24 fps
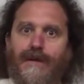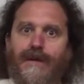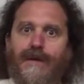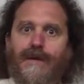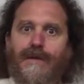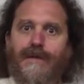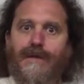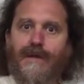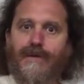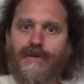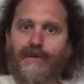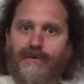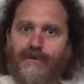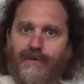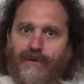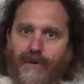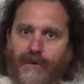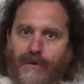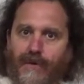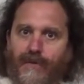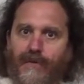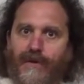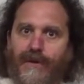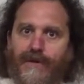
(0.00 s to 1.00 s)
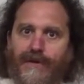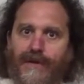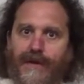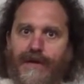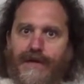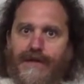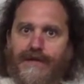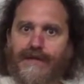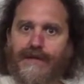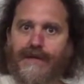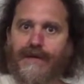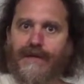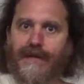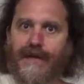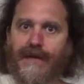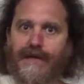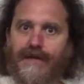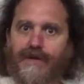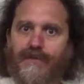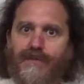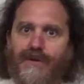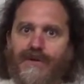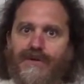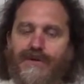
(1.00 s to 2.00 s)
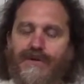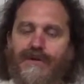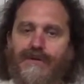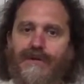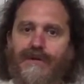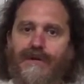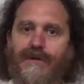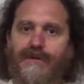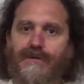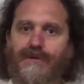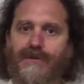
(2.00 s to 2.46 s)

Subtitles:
and then you'll know 3 things in that dimension, and